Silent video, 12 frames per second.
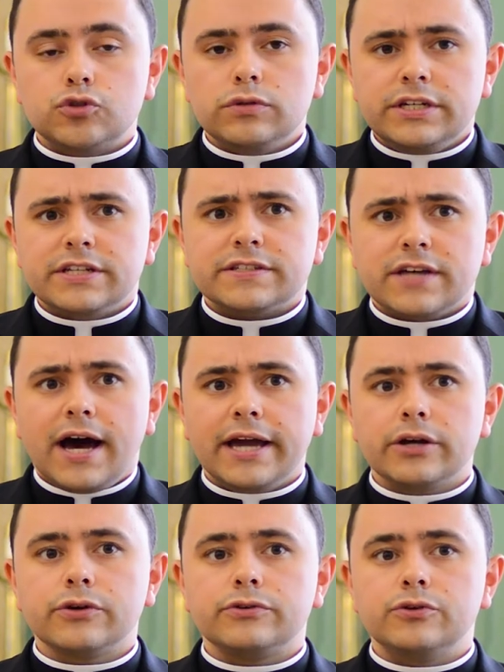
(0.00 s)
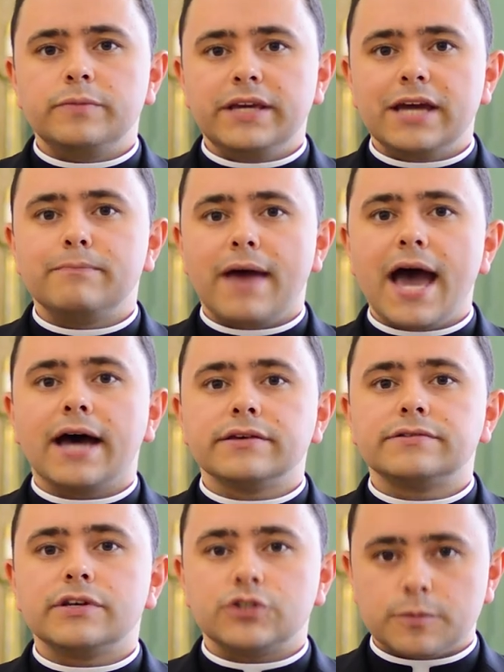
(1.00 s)
truly desire to be at
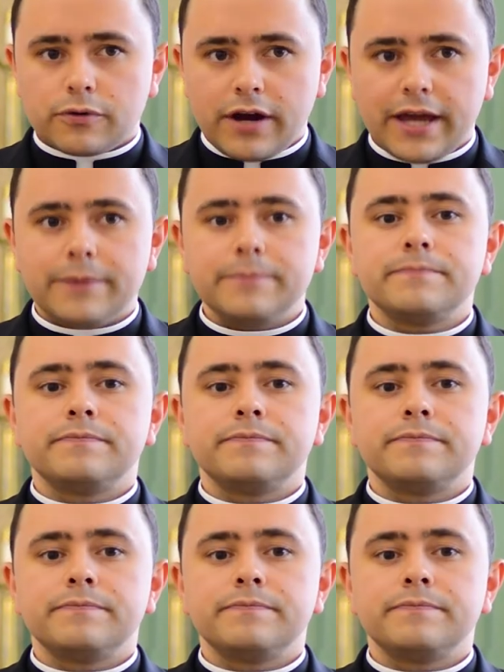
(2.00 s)
Mass and to pray.